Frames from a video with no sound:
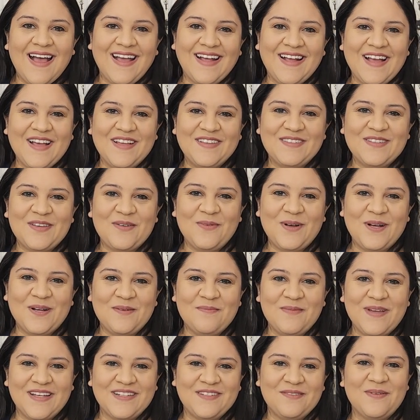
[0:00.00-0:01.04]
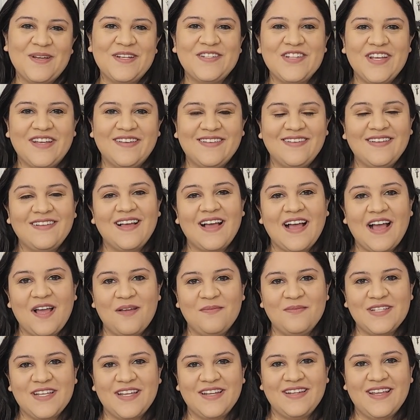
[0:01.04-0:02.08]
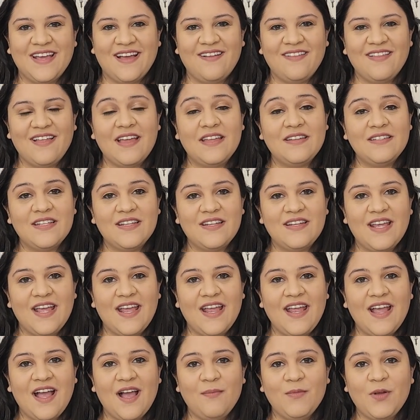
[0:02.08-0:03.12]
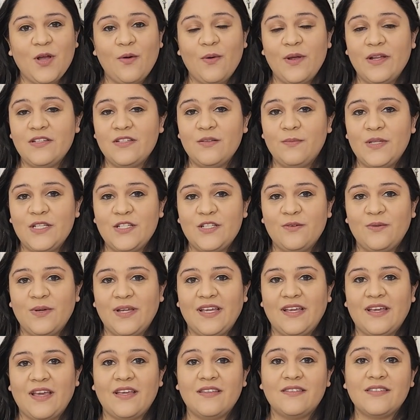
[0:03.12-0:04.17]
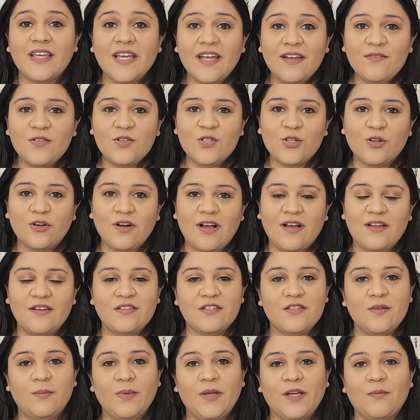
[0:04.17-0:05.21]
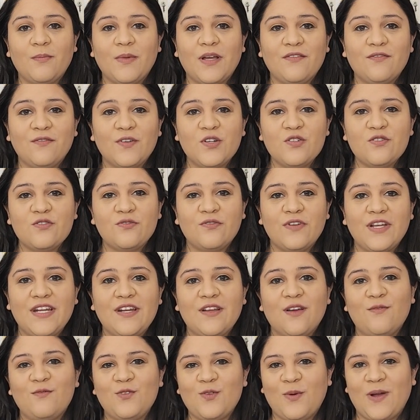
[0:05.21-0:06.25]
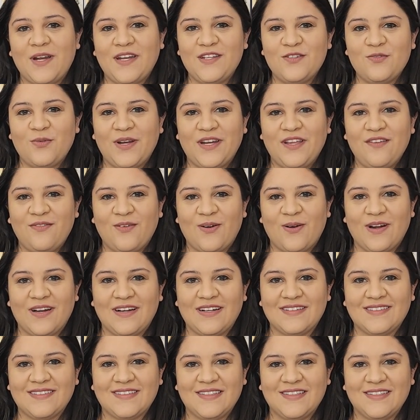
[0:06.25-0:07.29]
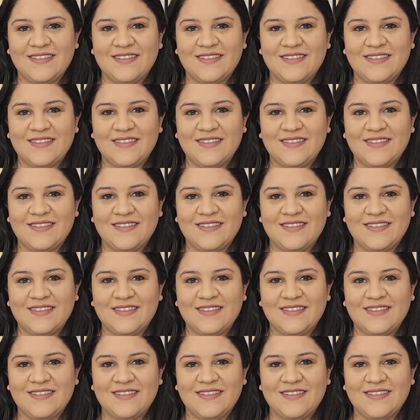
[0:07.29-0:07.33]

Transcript: Hi guys, welcome back to my channel. I'm Danielle and today I'm going to be doing a scavenger hunt to pick my first read of 2024.